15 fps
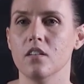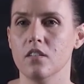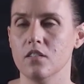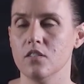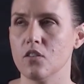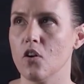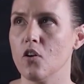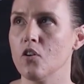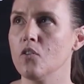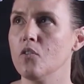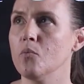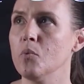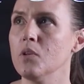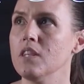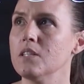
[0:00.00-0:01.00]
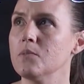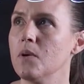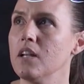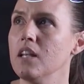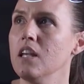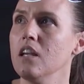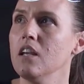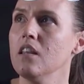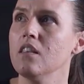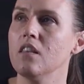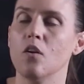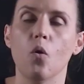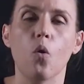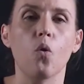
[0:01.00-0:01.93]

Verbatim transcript: So with this one here, they're